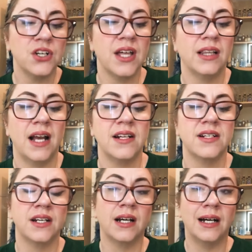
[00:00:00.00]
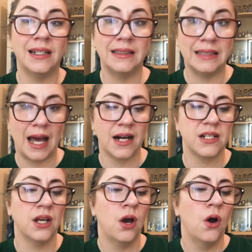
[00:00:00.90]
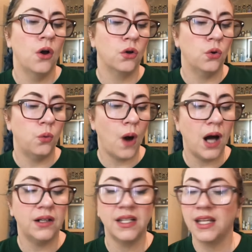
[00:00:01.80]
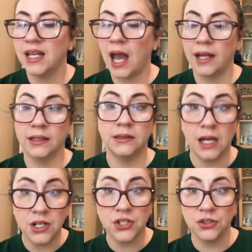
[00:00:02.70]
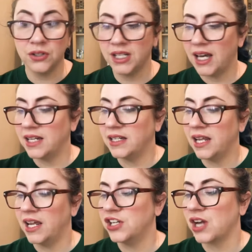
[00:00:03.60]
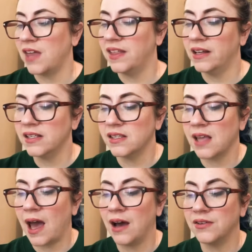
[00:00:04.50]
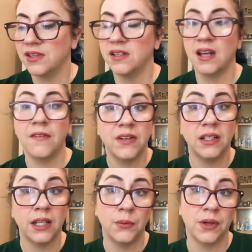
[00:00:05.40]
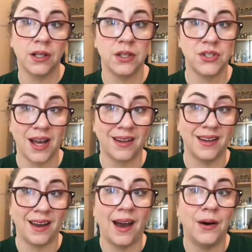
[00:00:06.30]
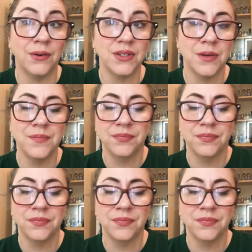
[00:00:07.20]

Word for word: that likes to collect quality and luxury and niche, I think this is a house definitely worth checking out.